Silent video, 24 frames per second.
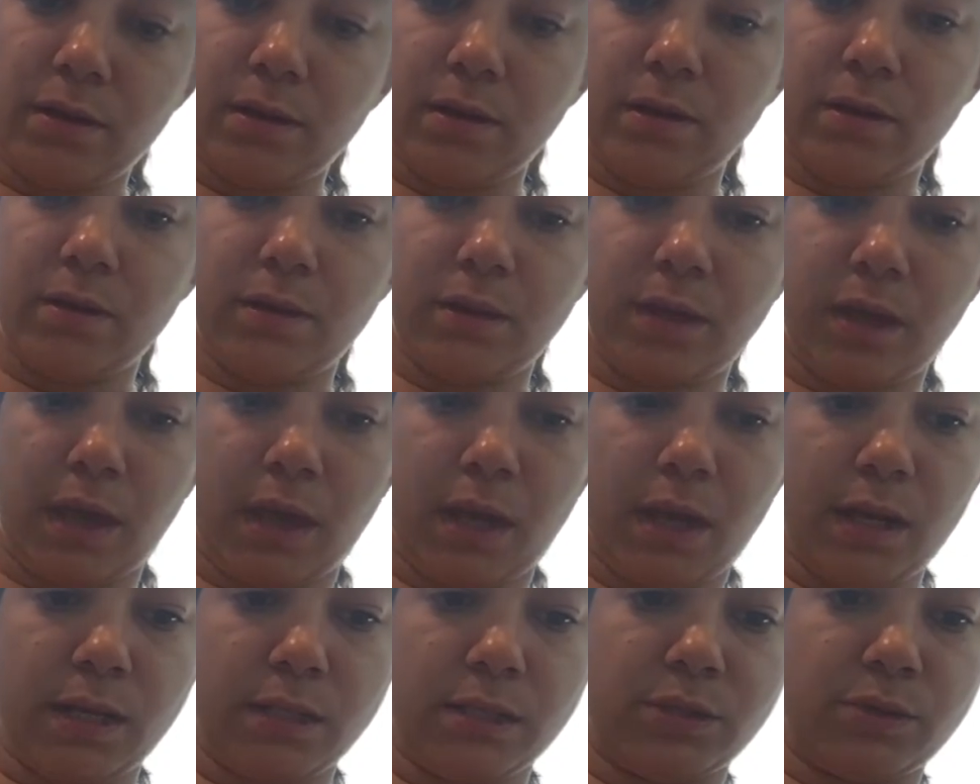Okay,
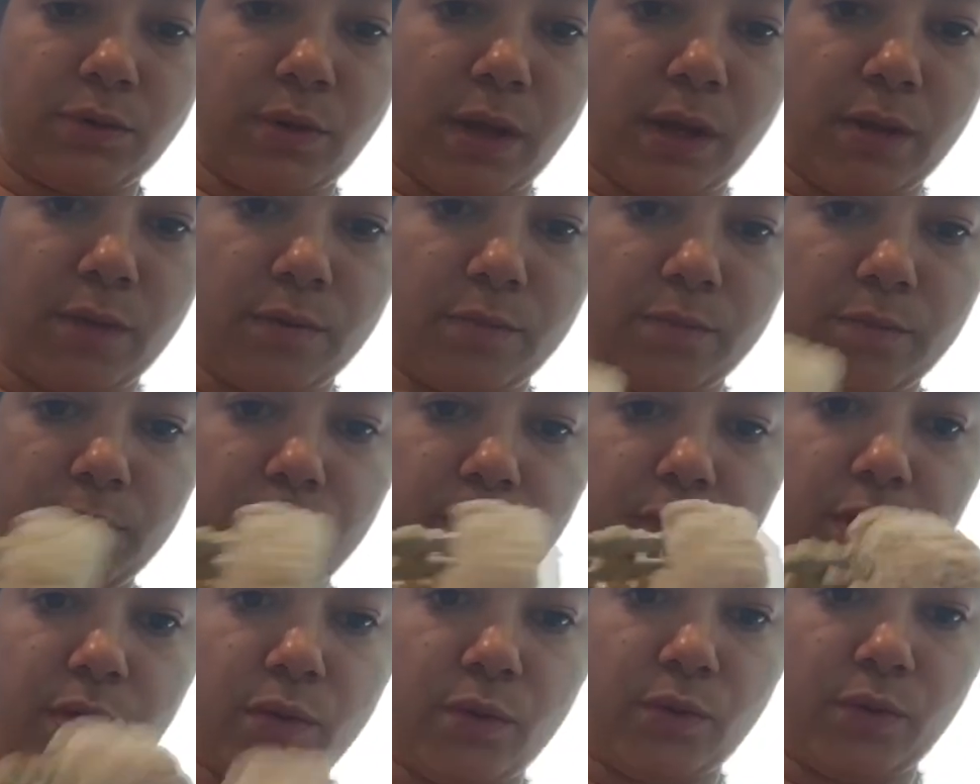let's try to
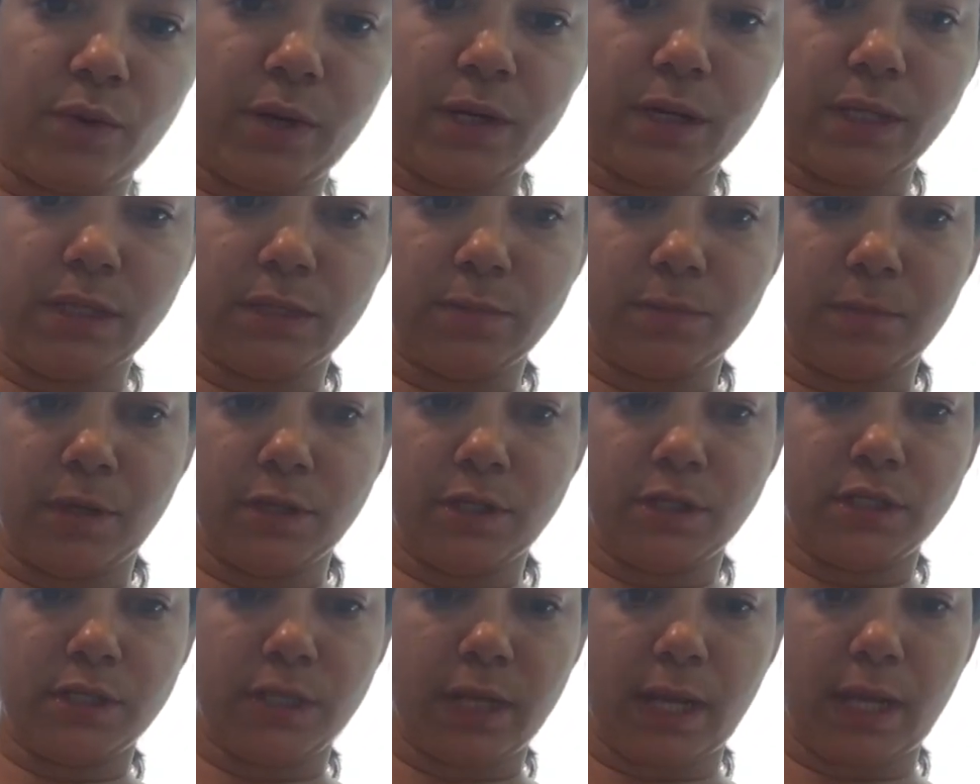coat it as much
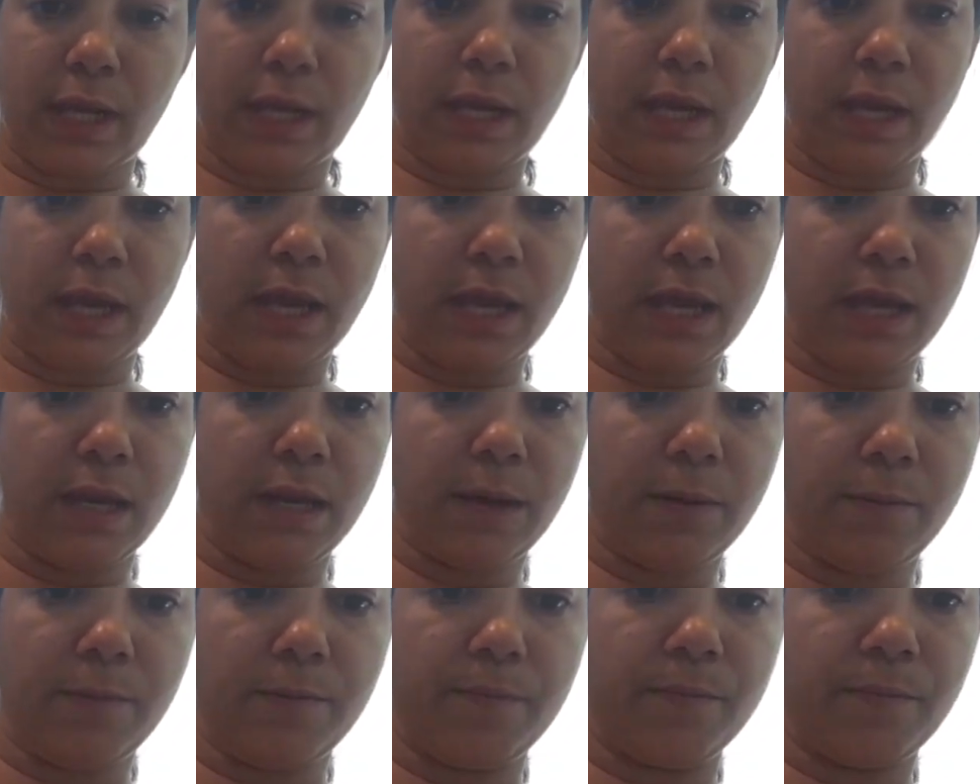as I can.